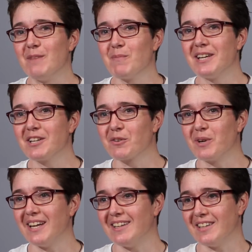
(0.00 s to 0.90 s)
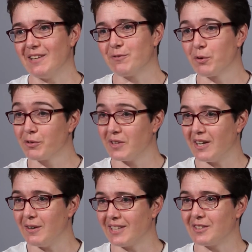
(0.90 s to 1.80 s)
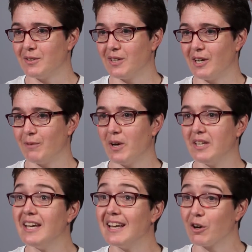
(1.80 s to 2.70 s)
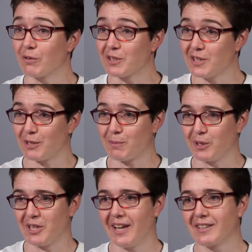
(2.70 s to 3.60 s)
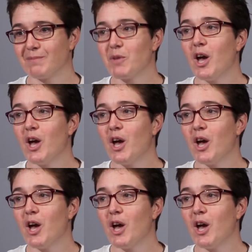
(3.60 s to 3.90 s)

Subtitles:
in my degree, the fourth year, you had to do a year-long research project.